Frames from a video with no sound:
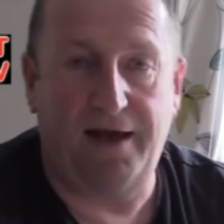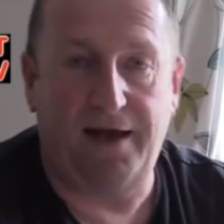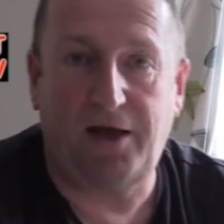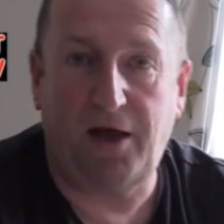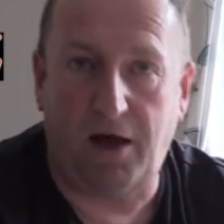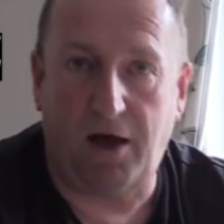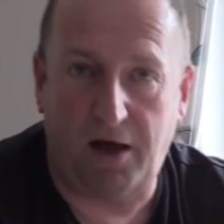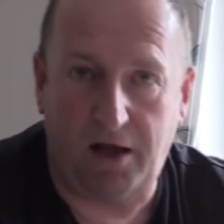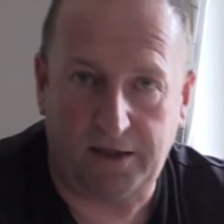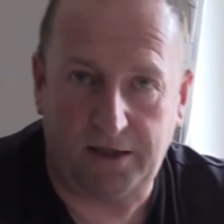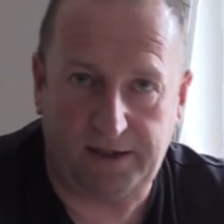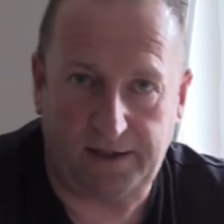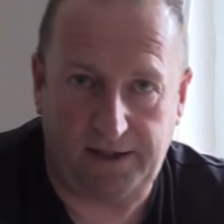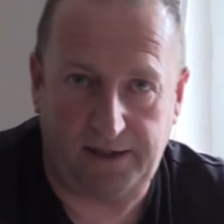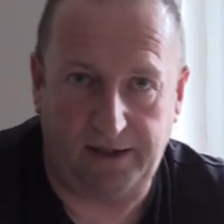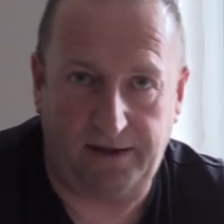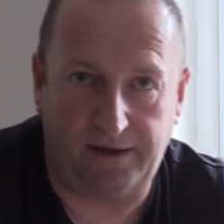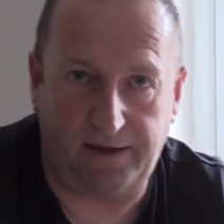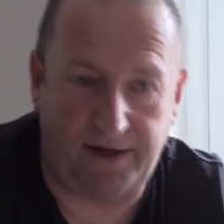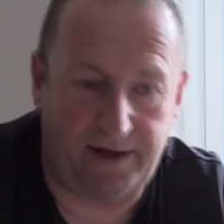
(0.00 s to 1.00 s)
car
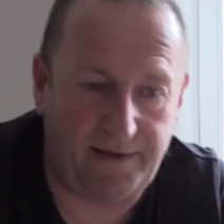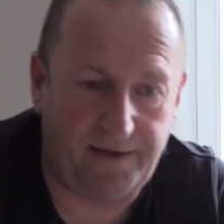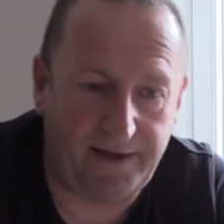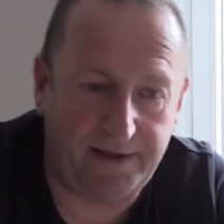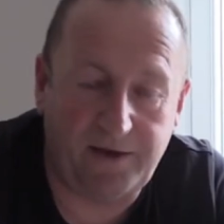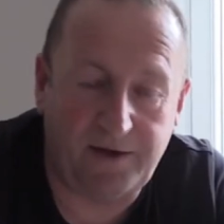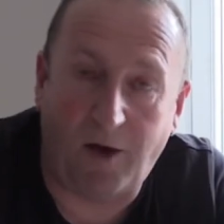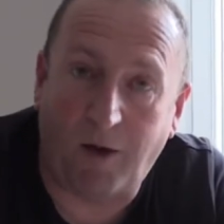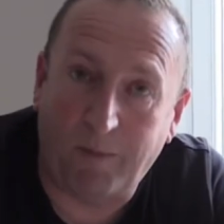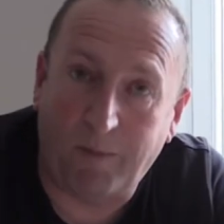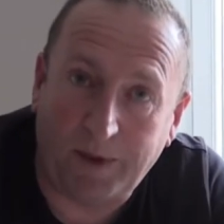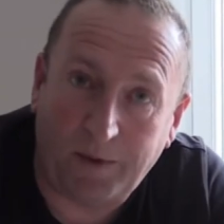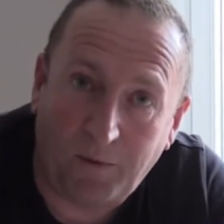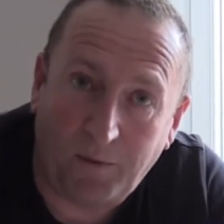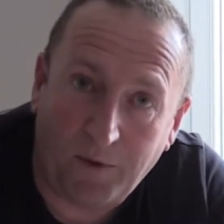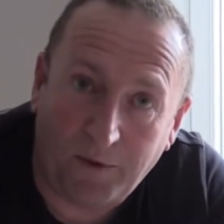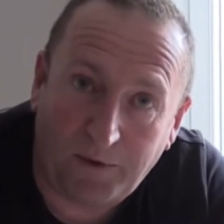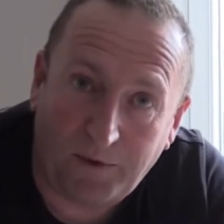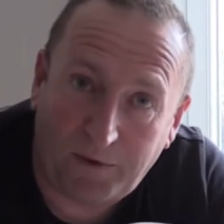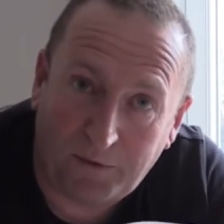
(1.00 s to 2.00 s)
sticker, now that's got to be
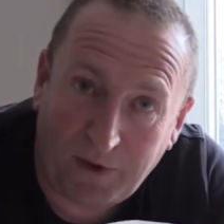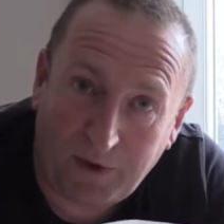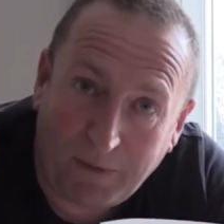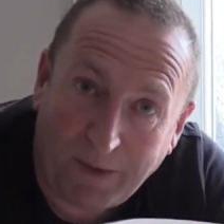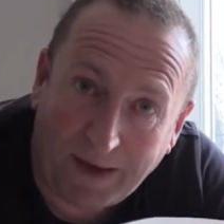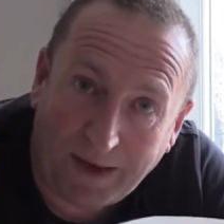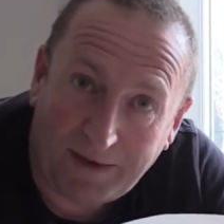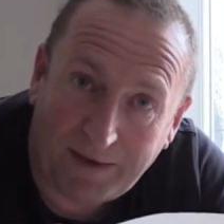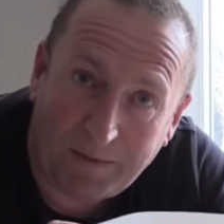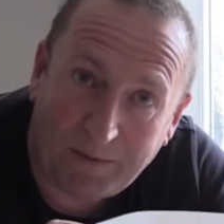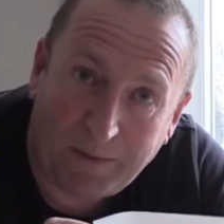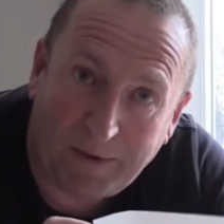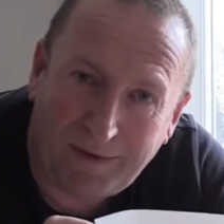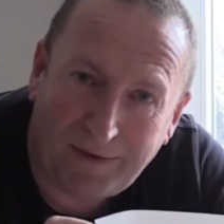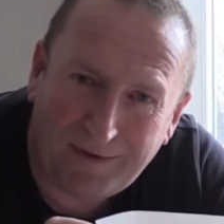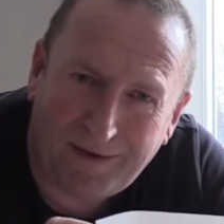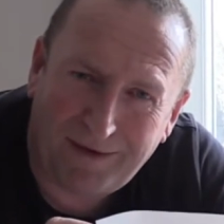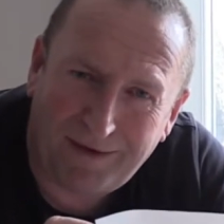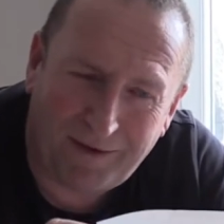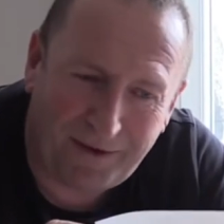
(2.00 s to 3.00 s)
worth £3 a
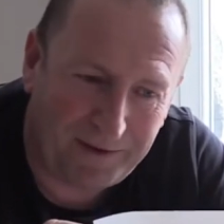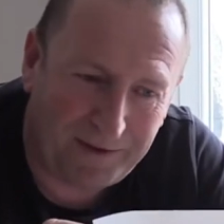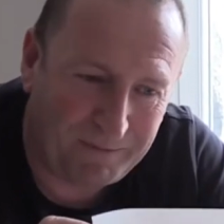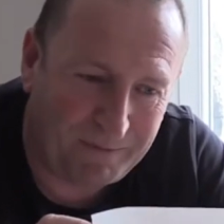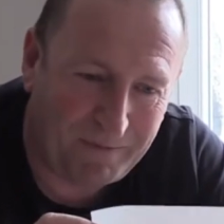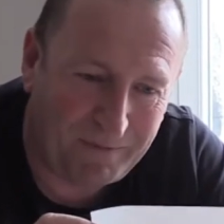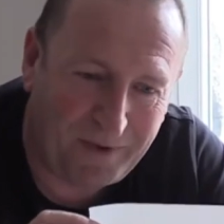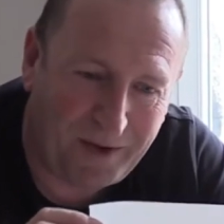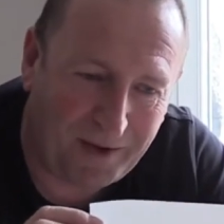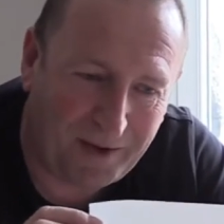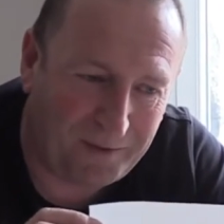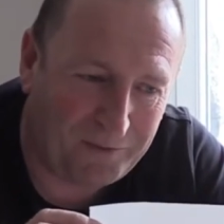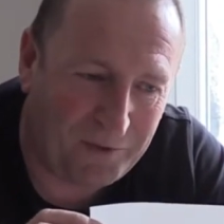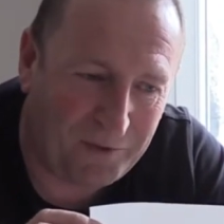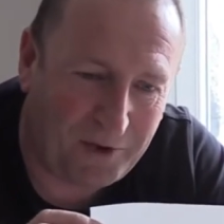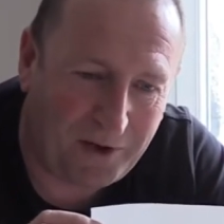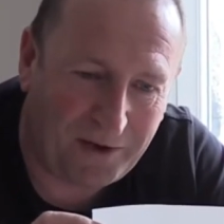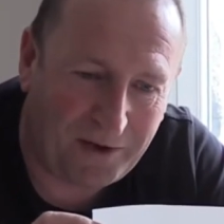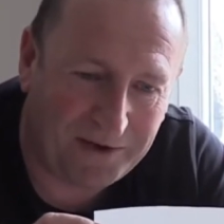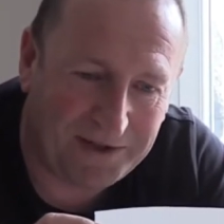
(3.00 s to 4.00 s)
month. I like colourful
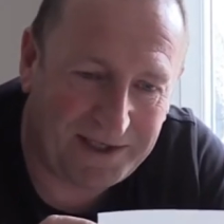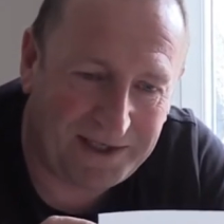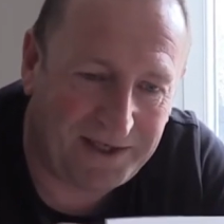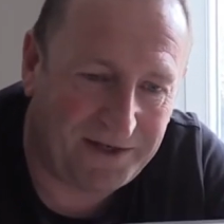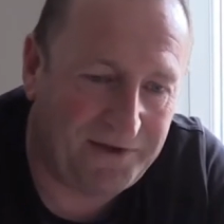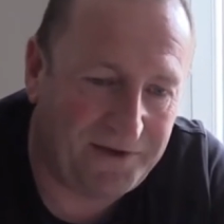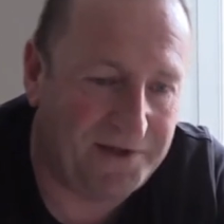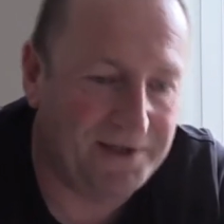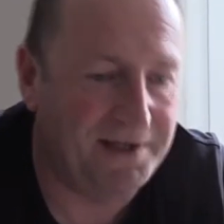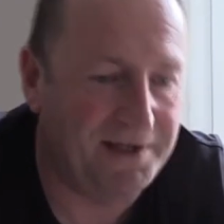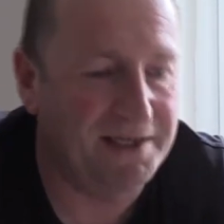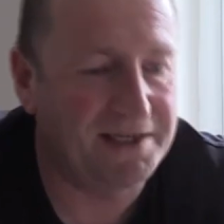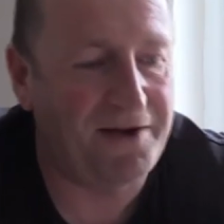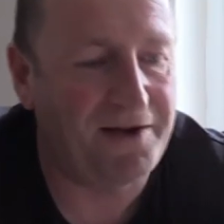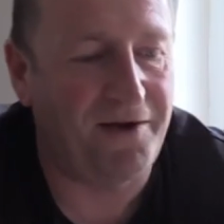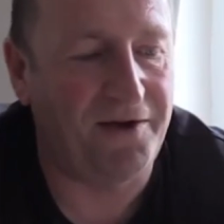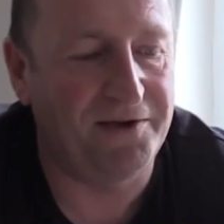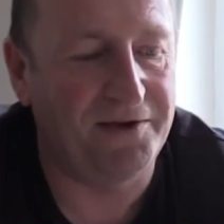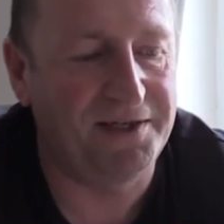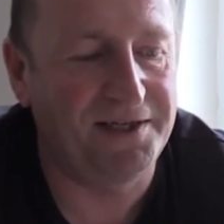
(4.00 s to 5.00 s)
car stickers, and this
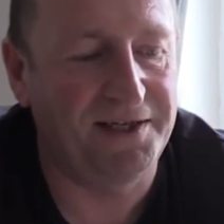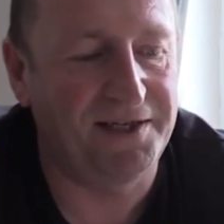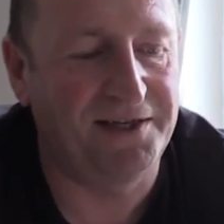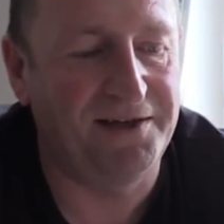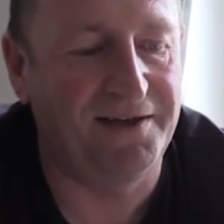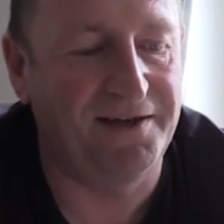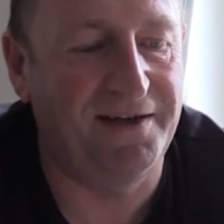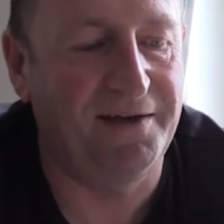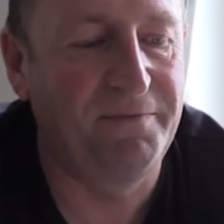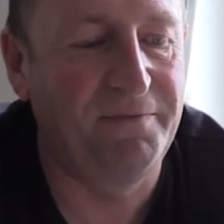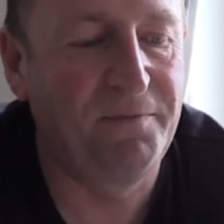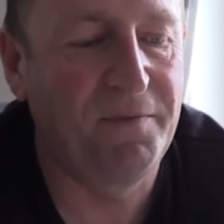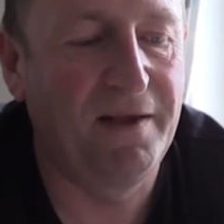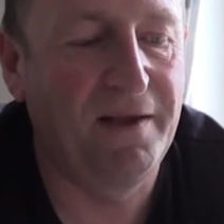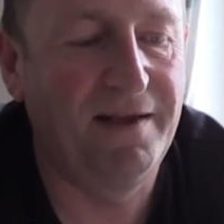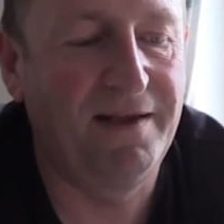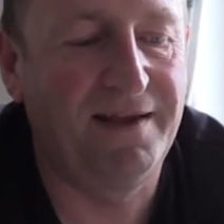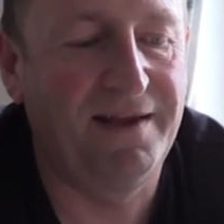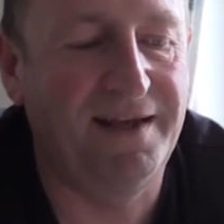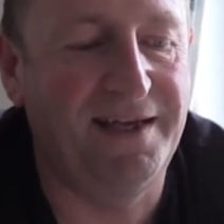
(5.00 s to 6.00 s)
car sticker
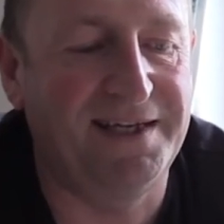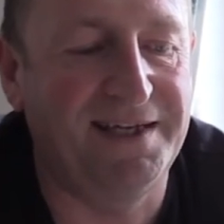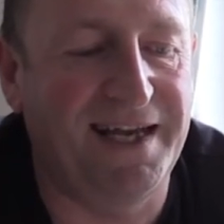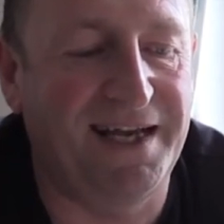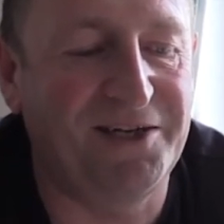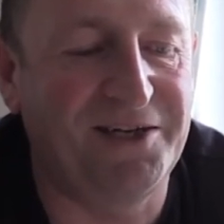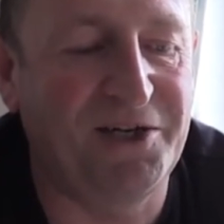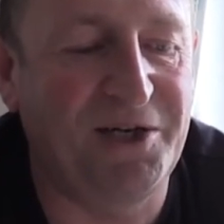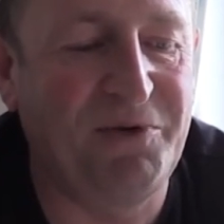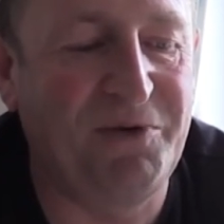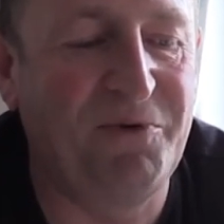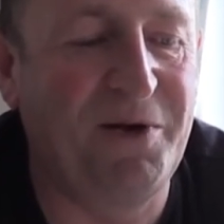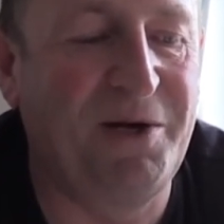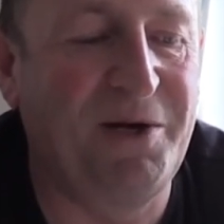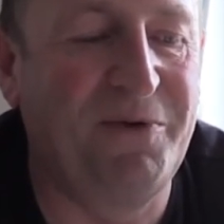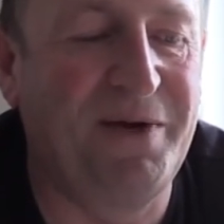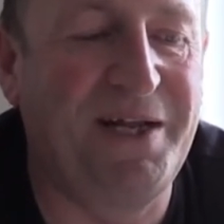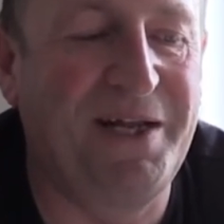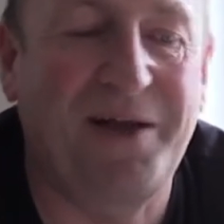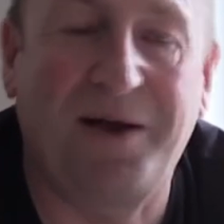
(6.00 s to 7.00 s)
is actually really,
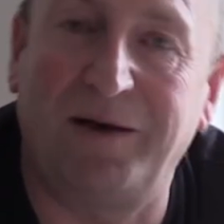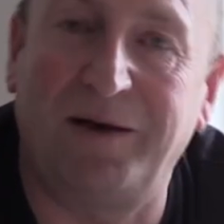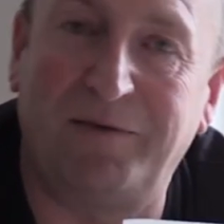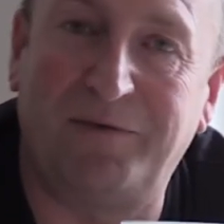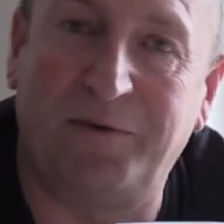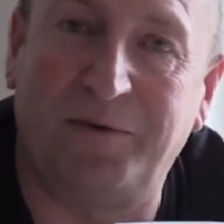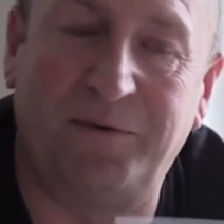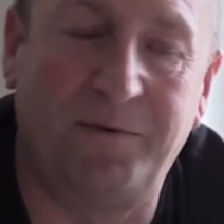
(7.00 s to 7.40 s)
really colourful.